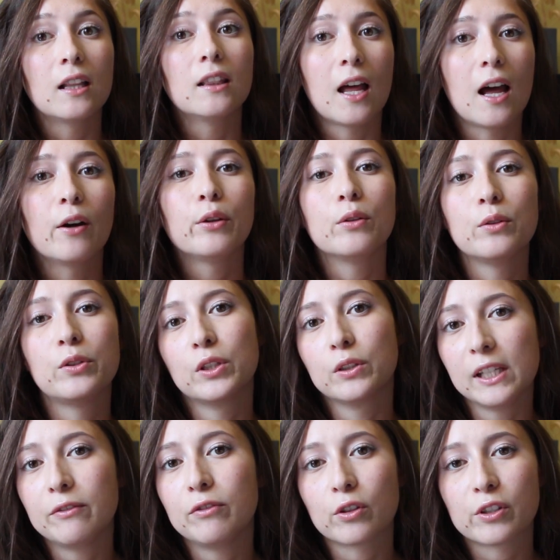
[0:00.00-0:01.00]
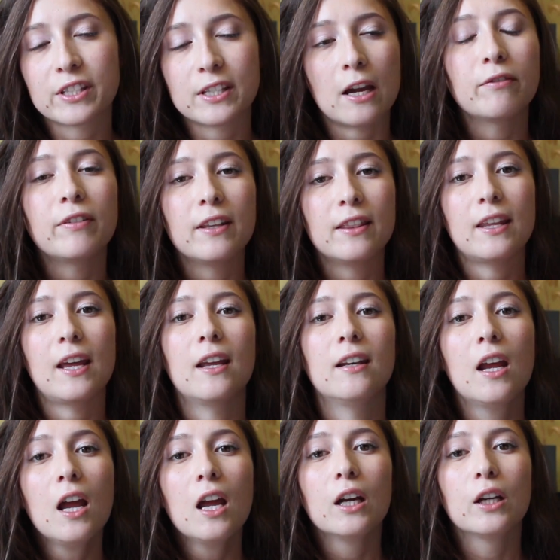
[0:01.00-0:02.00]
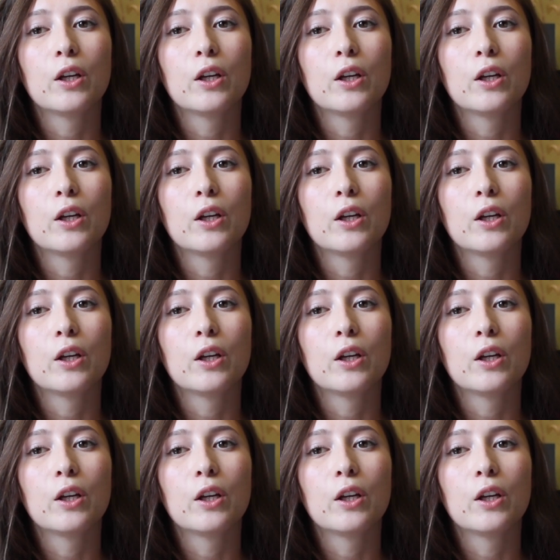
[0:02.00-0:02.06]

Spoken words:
allow you to leave your stuff and then